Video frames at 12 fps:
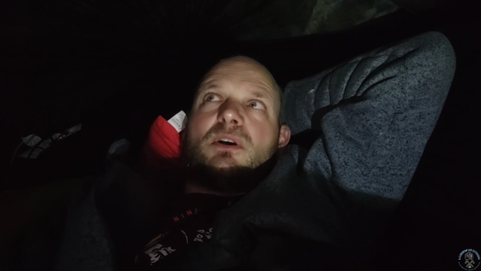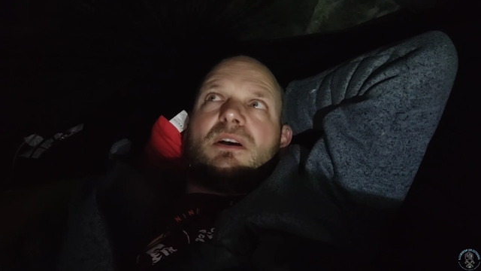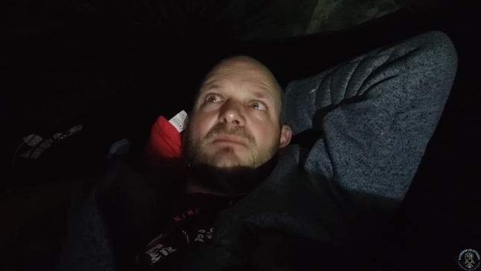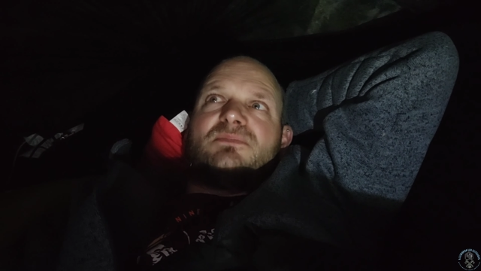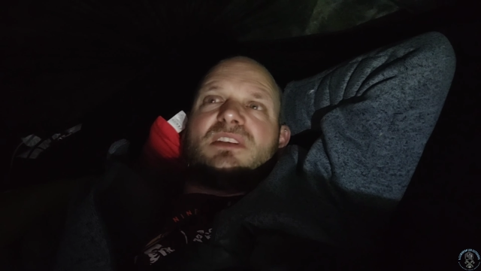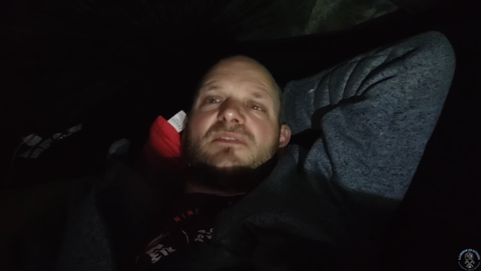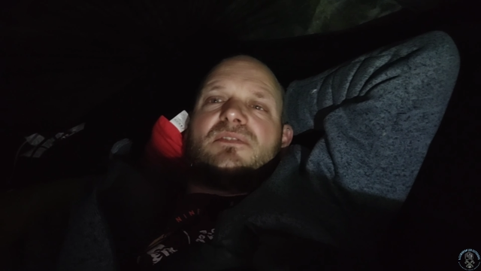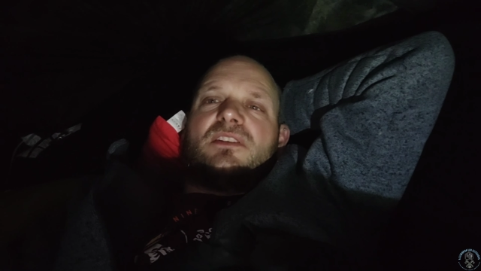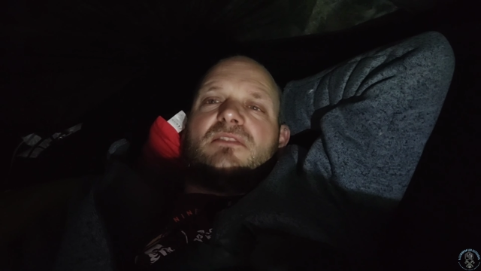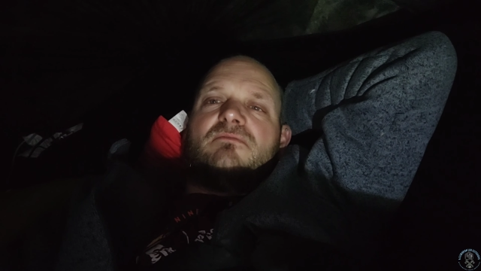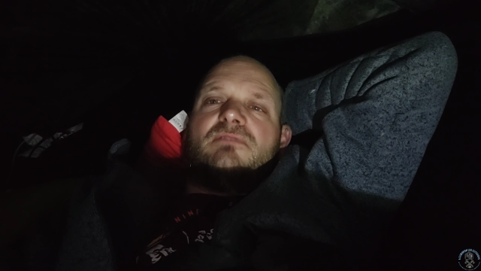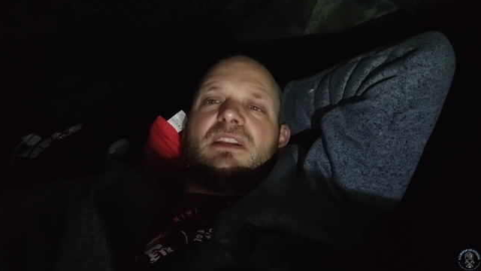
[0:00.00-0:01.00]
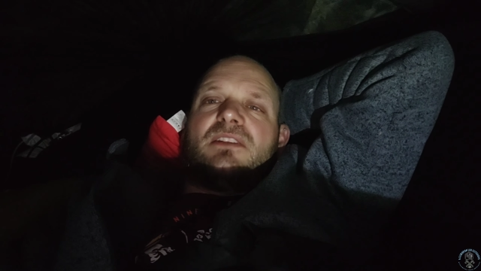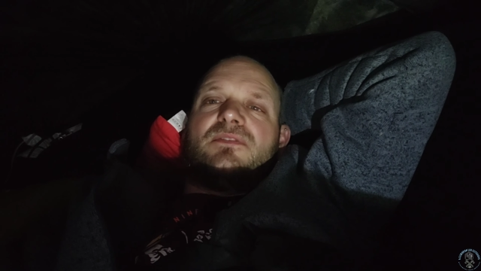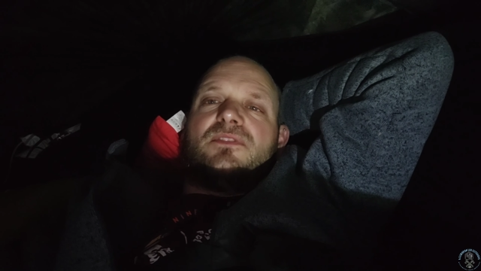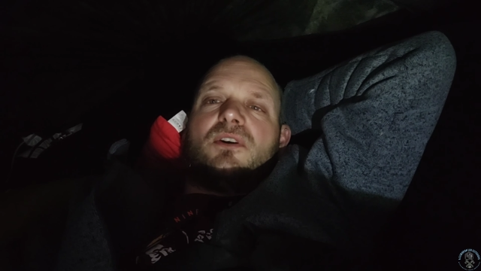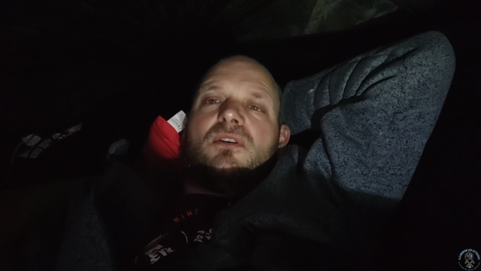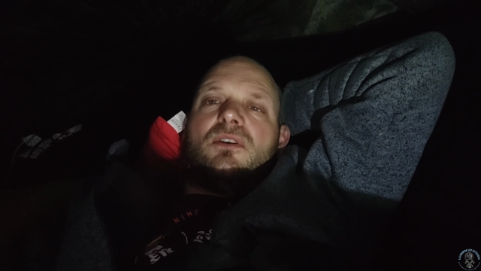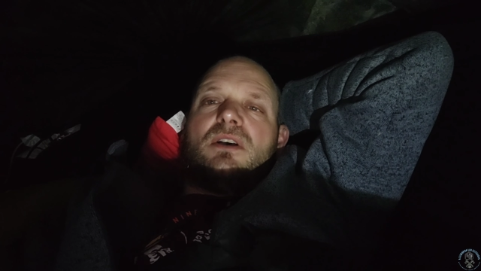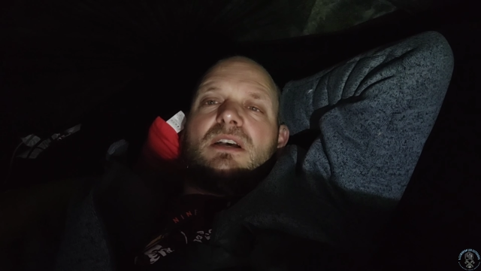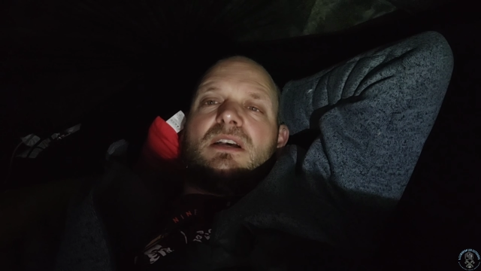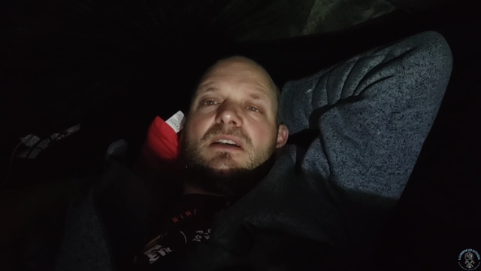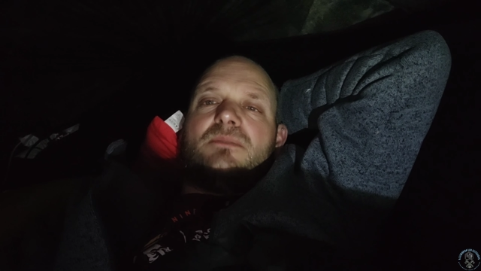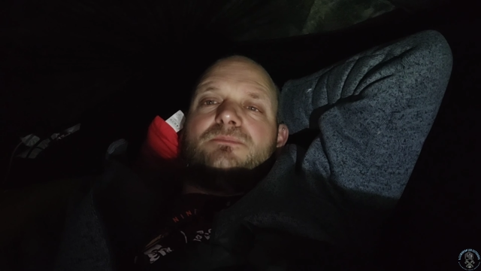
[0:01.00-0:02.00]
But I'm definitely ready for
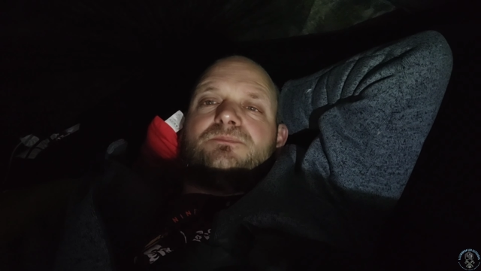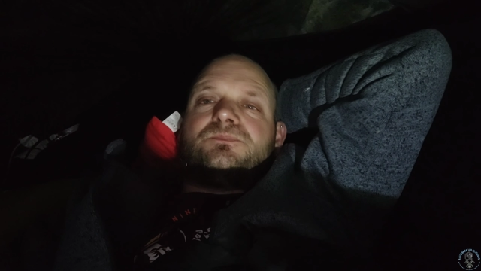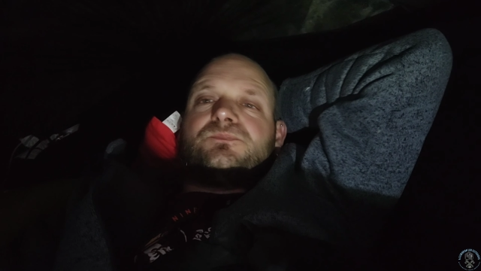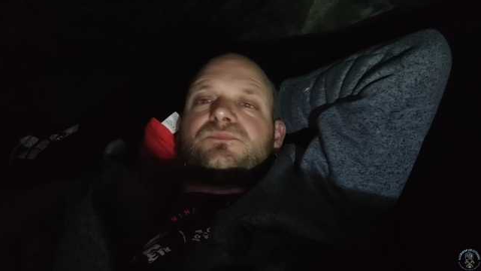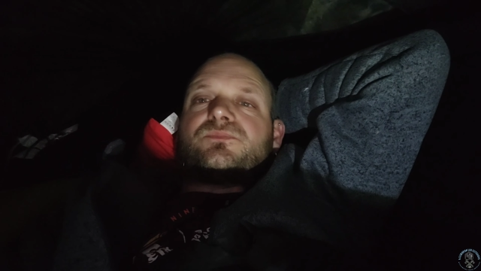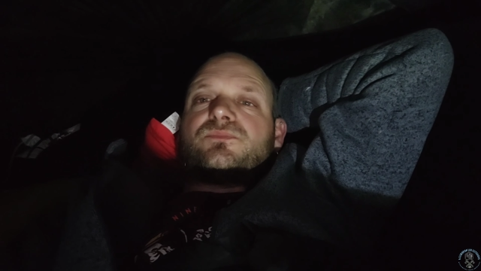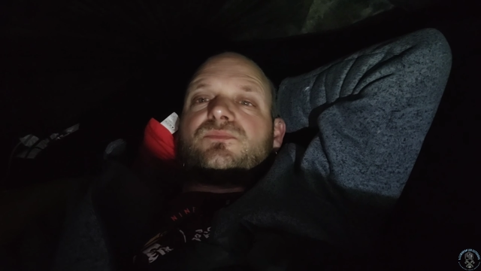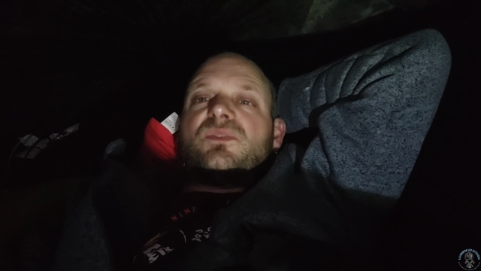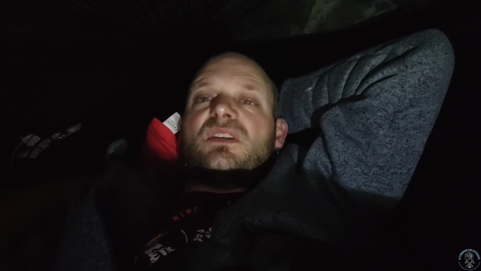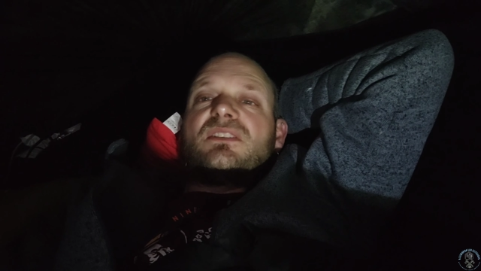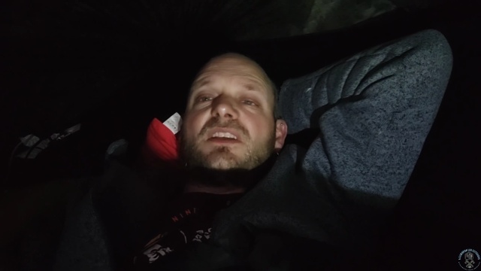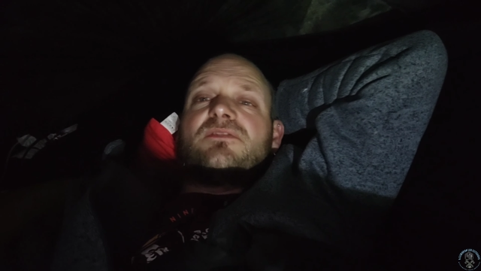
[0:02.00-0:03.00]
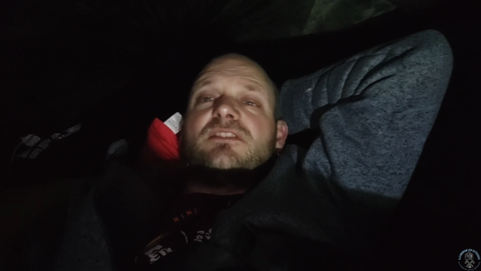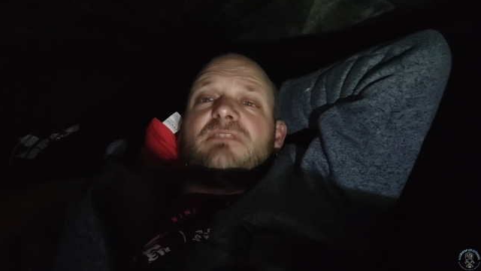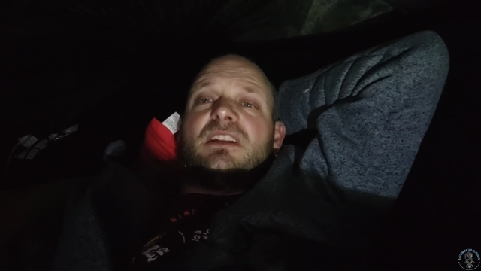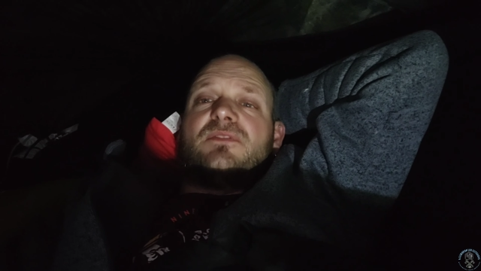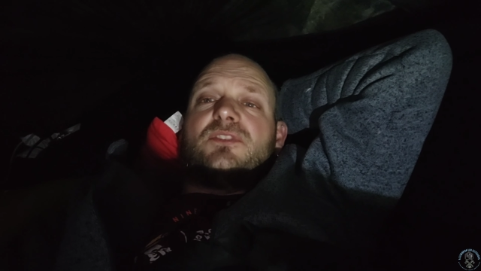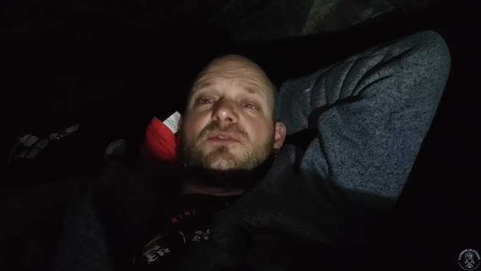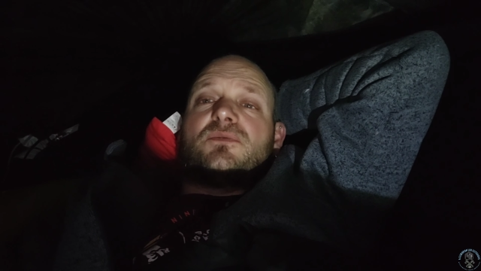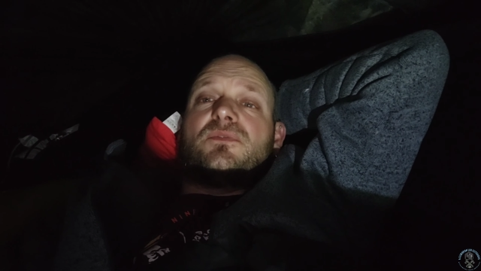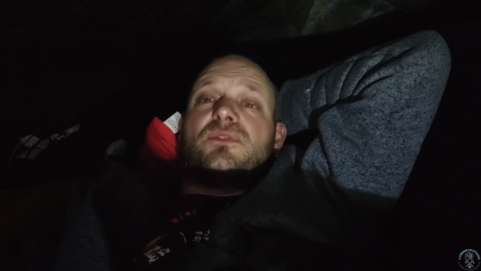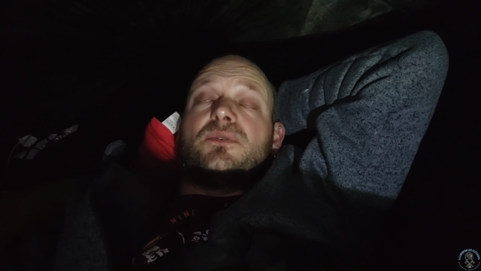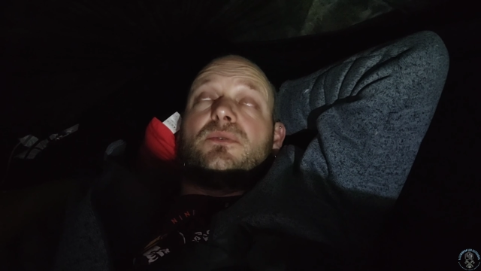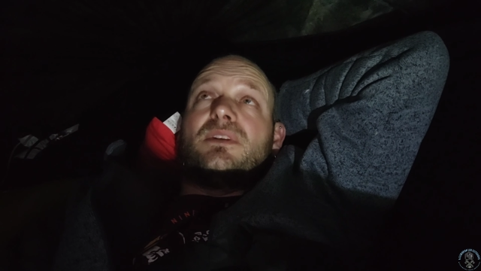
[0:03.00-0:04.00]
some
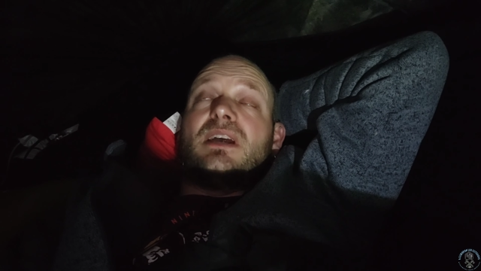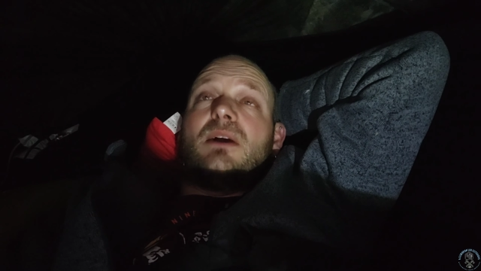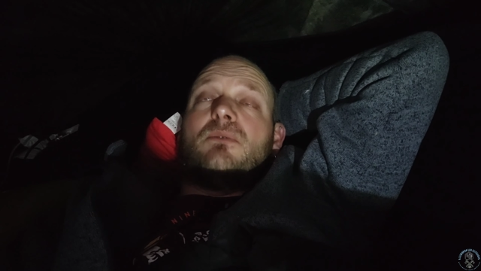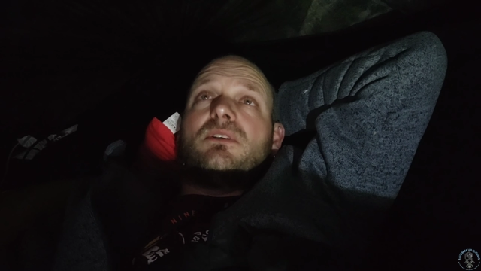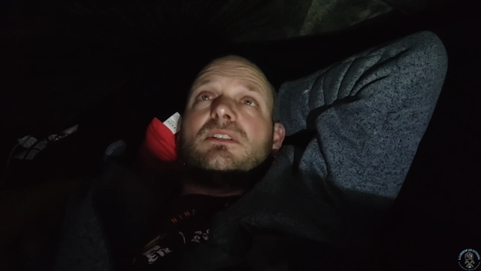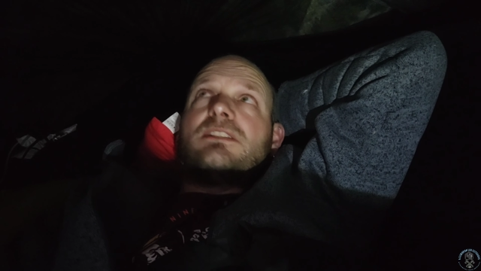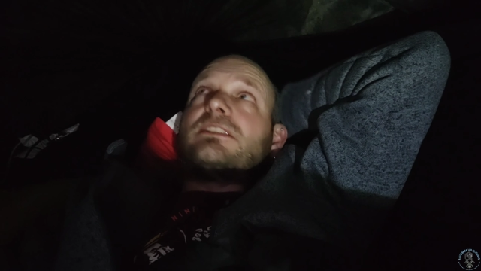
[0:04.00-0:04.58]
food now.